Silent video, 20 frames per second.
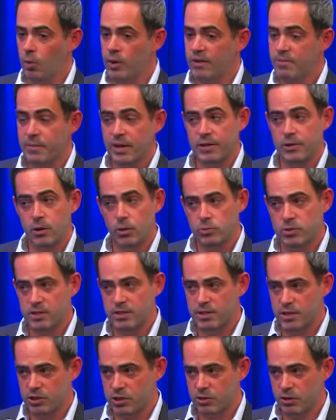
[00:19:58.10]
We have made no
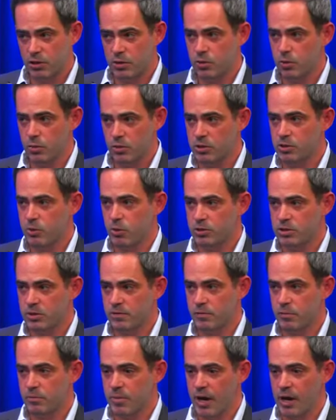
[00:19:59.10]
decision on who we're
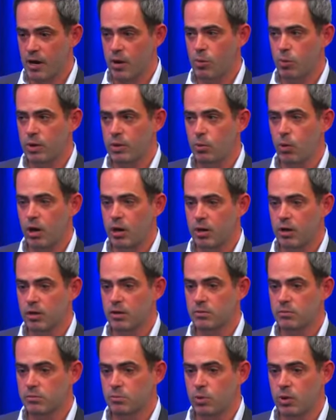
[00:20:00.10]
endorsing for mayor. We
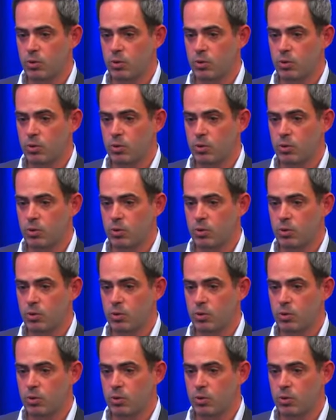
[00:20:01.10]
want